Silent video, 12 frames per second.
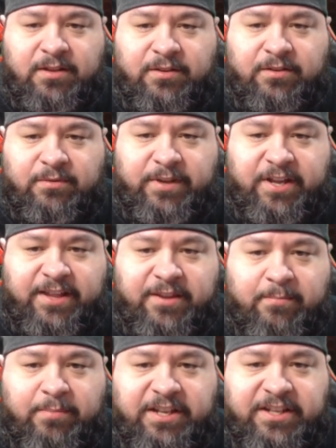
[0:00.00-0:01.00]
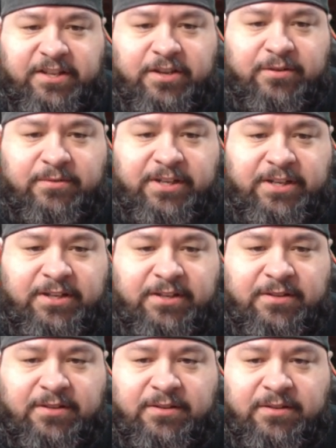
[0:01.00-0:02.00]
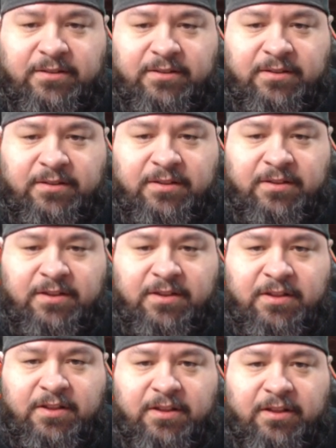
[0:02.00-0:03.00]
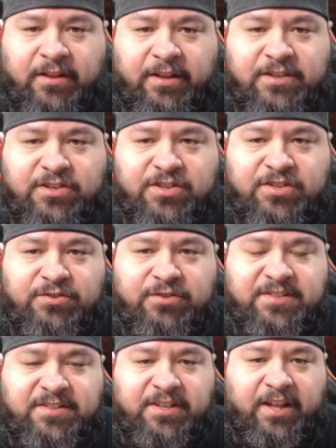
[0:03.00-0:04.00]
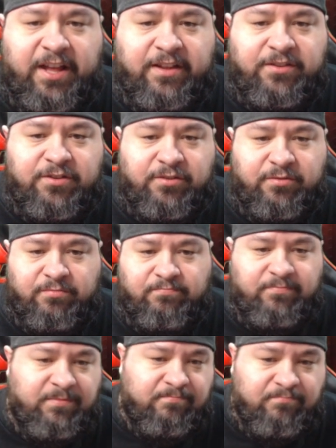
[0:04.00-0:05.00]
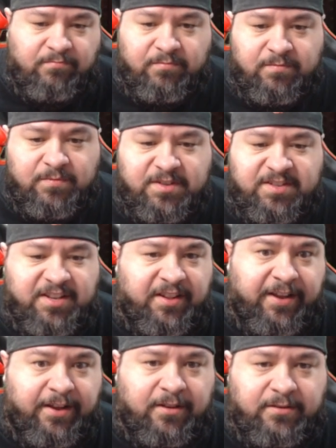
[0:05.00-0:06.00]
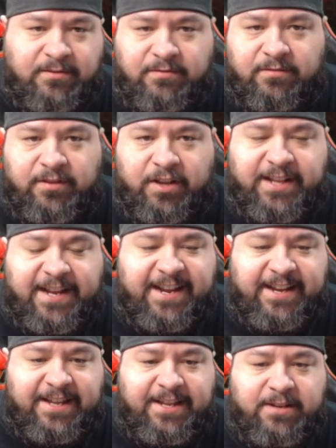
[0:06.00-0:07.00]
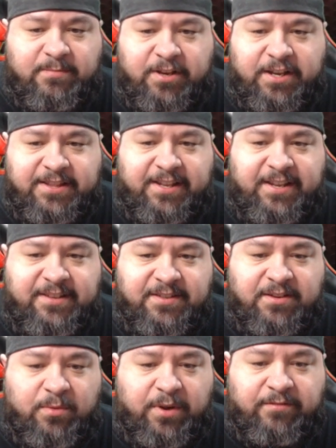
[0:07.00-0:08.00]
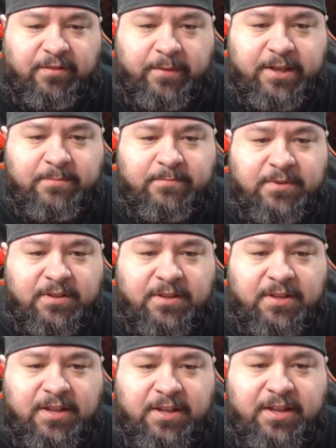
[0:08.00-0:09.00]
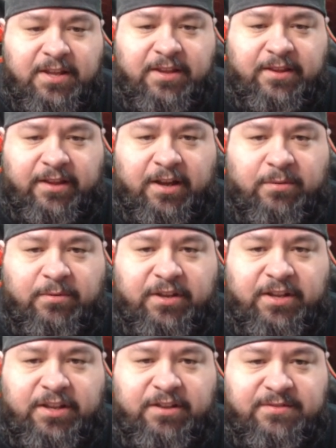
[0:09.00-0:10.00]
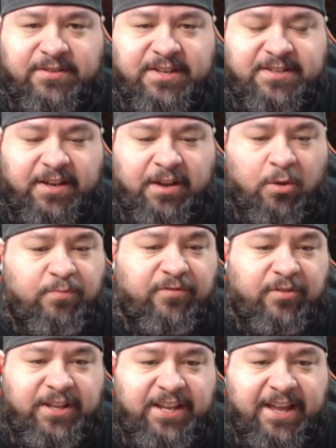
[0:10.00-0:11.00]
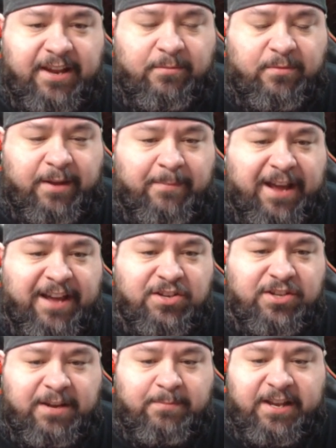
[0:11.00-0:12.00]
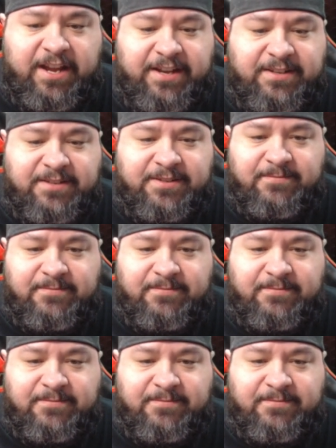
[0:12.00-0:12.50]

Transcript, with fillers: We got the bleed going. Let's just do the steel L to Steel Eld. Not that I need it, but it takes it away from him. Now we're going to use this and hopefully get a red match. That'd be nice.